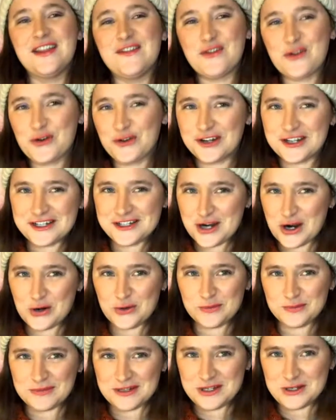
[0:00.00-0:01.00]
They've already
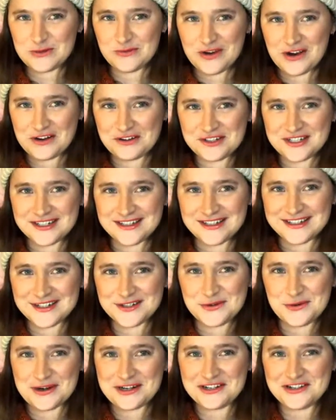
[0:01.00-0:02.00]
told me you've answered
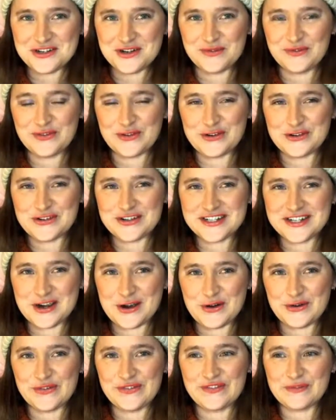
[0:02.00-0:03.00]
this question for
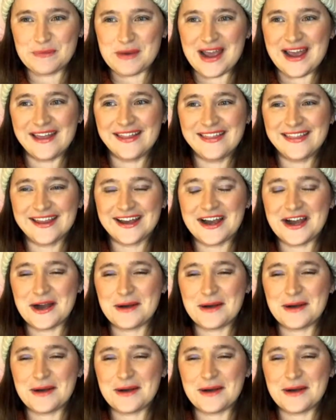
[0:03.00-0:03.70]
yourself, Beth.